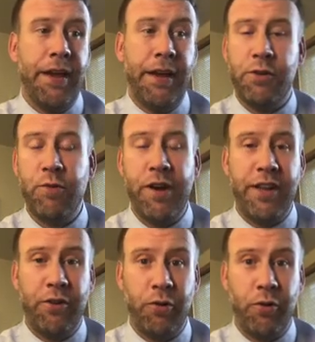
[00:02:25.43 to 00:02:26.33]

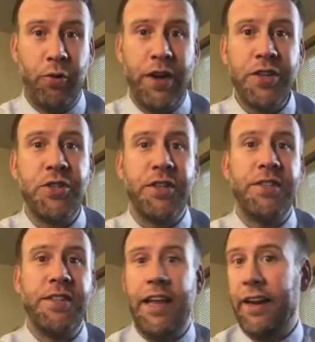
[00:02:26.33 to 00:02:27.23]
creating their own
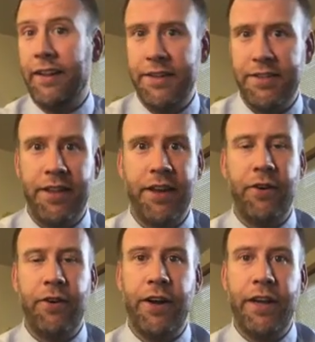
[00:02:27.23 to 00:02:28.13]
questions, analyzing
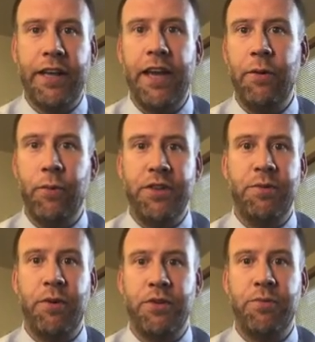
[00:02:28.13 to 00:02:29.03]
their, again, what is the
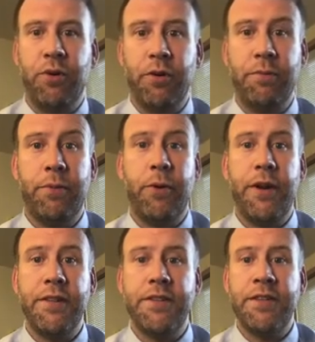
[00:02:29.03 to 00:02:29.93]
most important
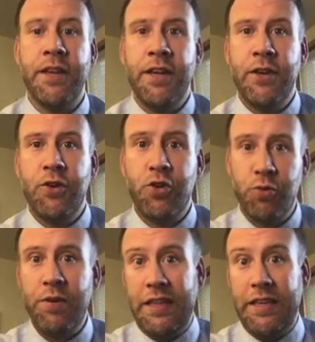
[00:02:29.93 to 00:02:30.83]
points, to
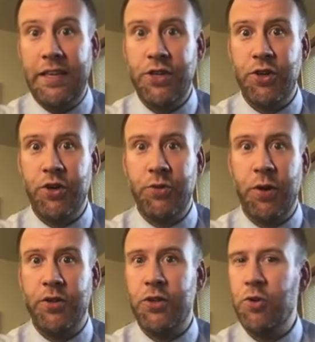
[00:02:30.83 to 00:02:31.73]
be the teacher as
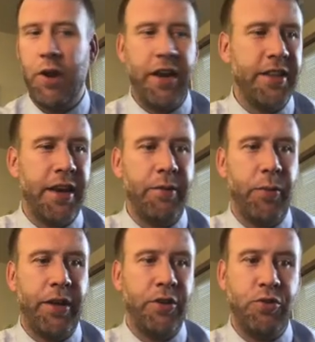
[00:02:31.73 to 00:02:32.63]
well too. Anytime that we
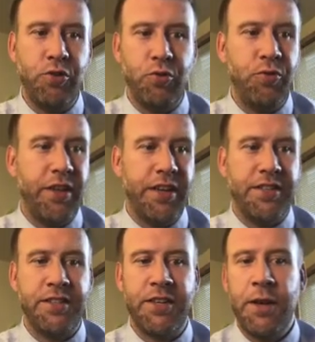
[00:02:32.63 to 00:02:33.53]
can do
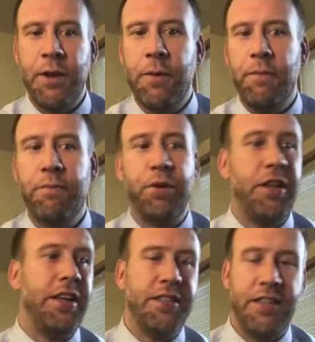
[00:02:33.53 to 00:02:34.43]
this, putting
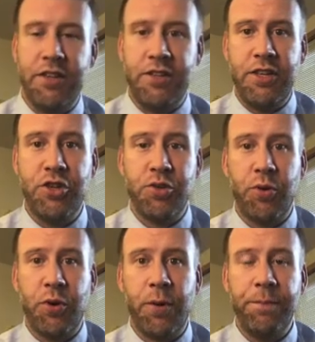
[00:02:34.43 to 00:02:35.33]
kids into the teacher's
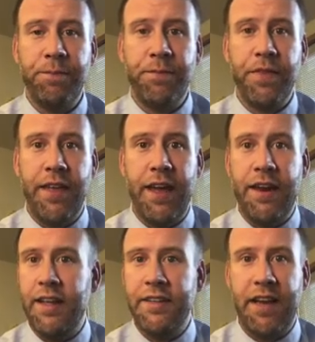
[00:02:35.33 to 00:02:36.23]
role, then
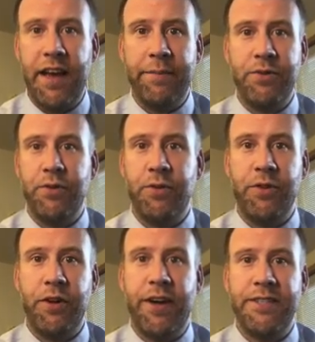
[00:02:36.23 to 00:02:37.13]
is
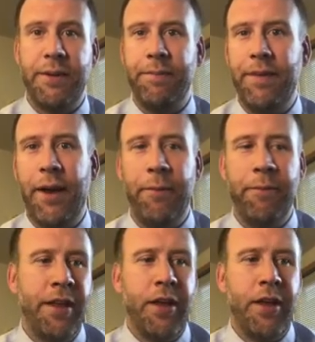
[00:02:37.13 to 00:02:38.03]
absolutely awesome. Now,
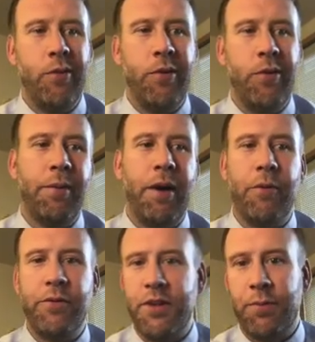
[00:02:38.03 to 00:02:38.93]
when we think about
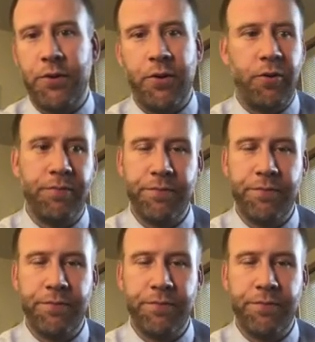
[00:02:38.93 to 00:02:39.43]
reciprocal,